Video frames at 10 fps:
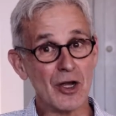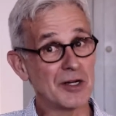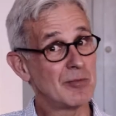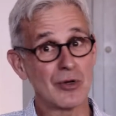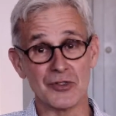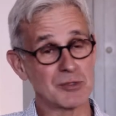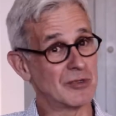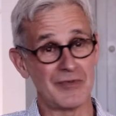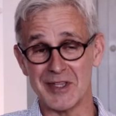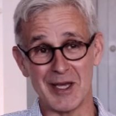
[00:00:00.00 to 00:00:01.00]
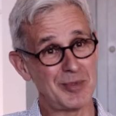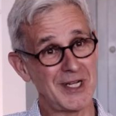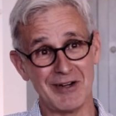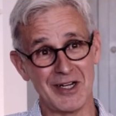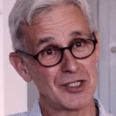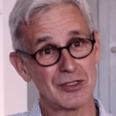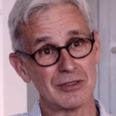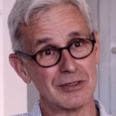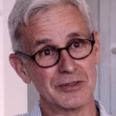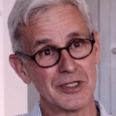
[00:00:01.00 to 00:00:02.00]
Not implausible for that period at
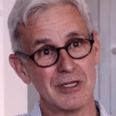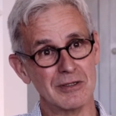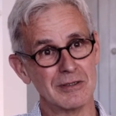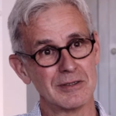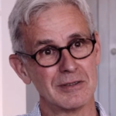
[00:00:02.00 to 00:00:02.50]
all, no.